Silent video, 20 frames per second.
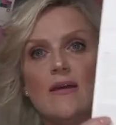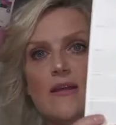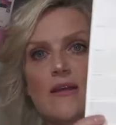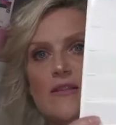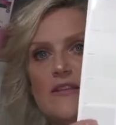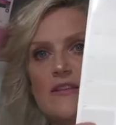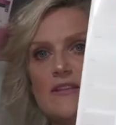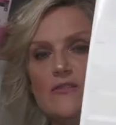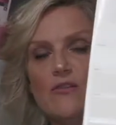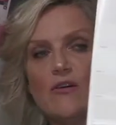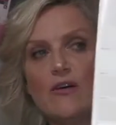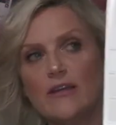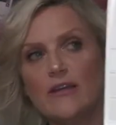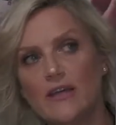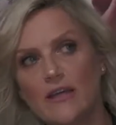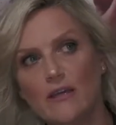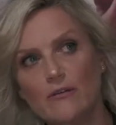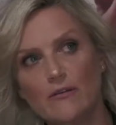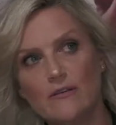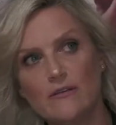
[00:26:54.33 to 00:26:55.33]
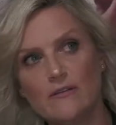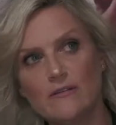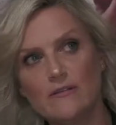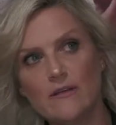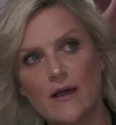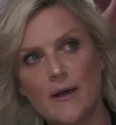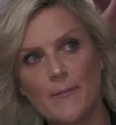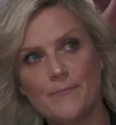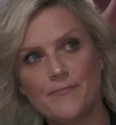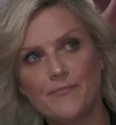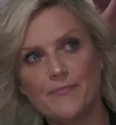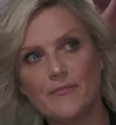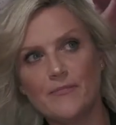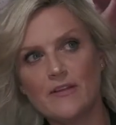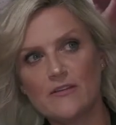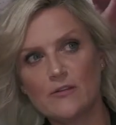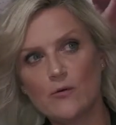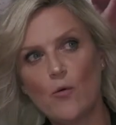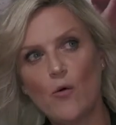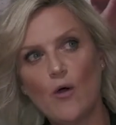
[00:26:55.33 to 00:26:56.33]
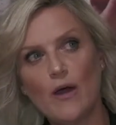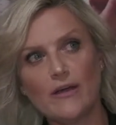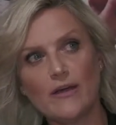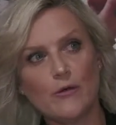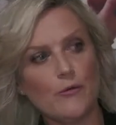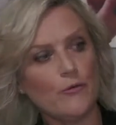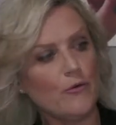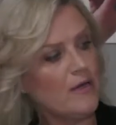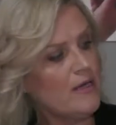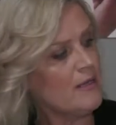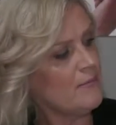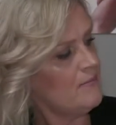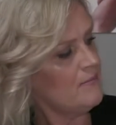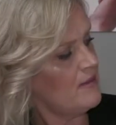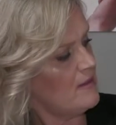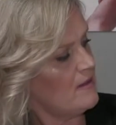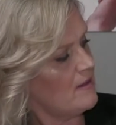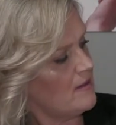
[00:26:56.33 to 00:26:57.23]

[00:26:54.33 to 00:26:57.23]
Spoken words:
this side here is, it's quite cream.